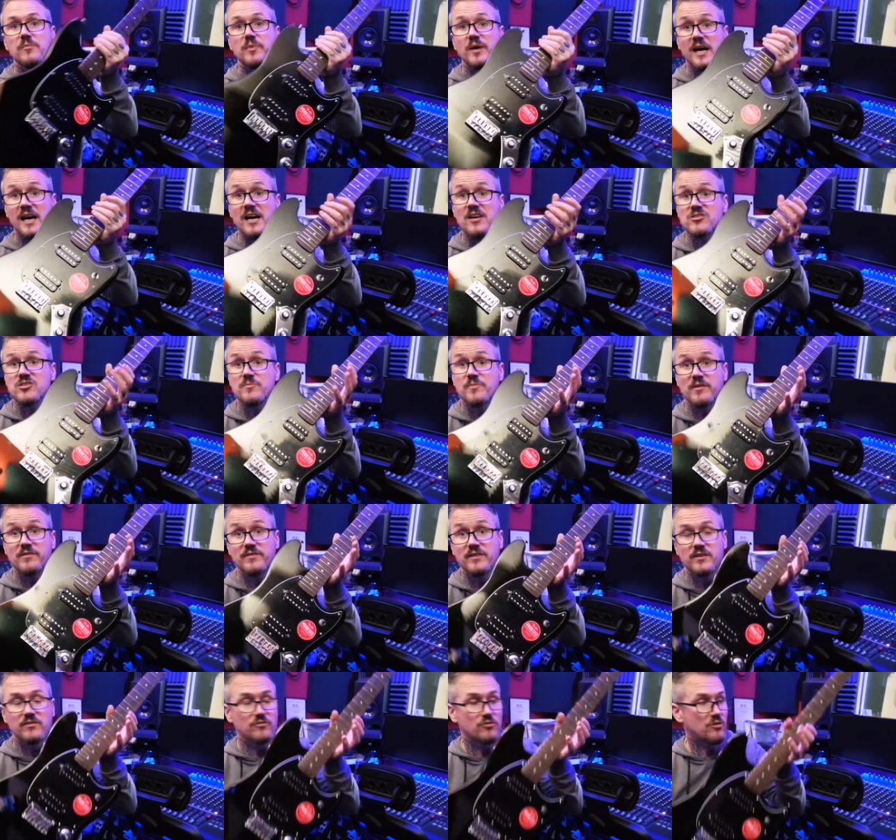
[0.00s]
but I actually
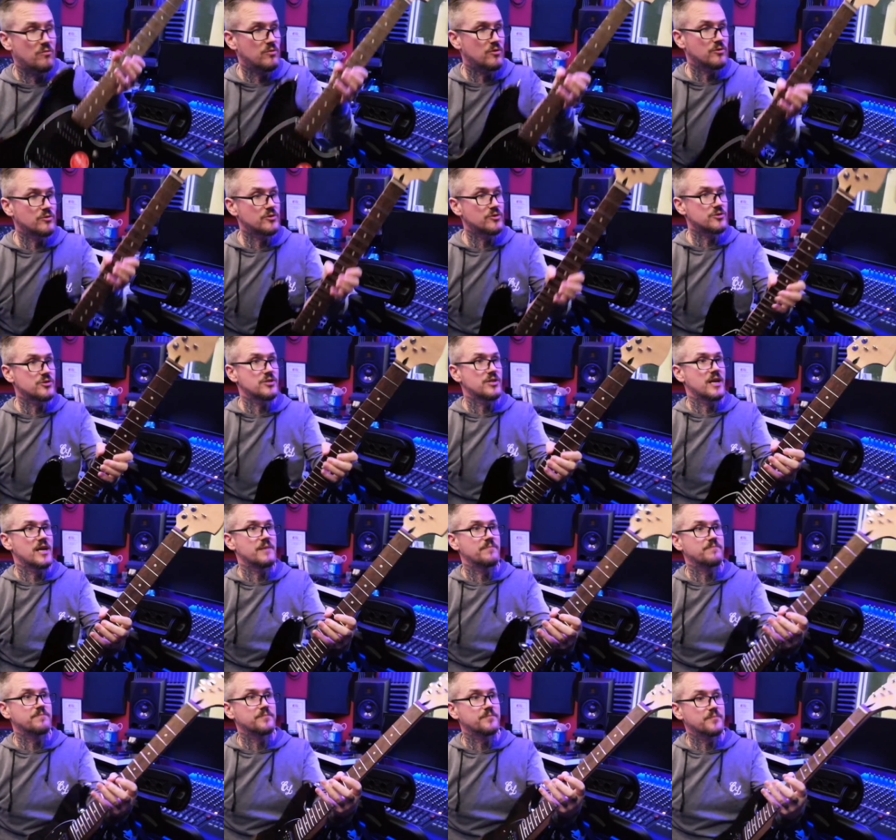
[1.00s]
prefer top loaders.
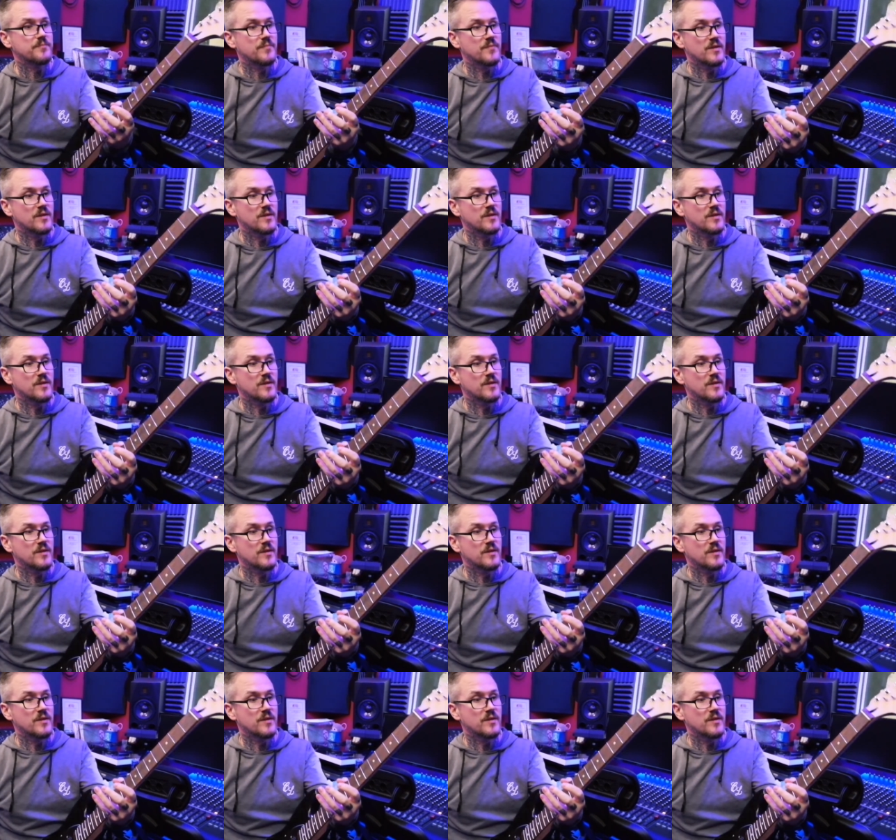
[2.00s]
Um,